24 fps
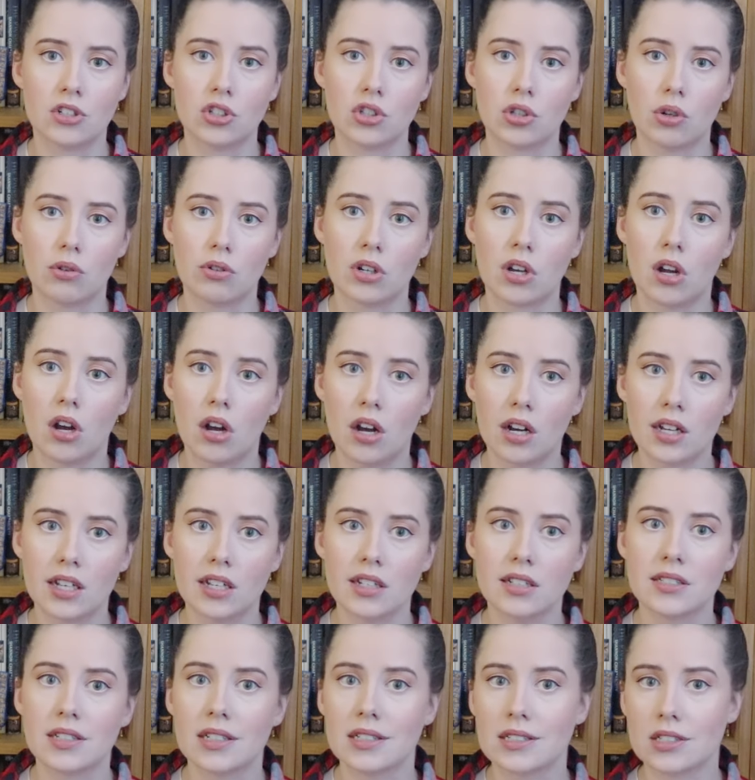showed
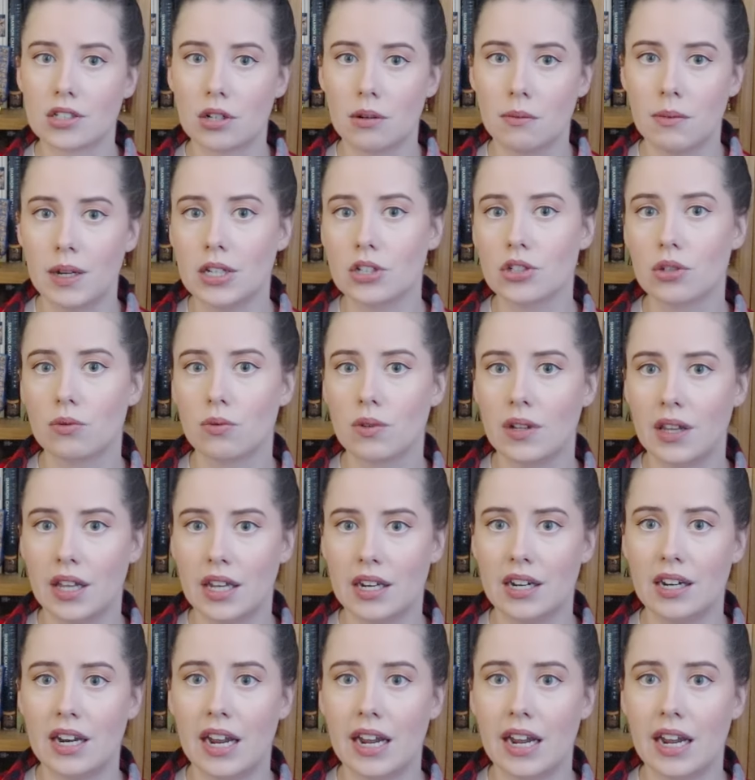Caucasus and Sarmatian-related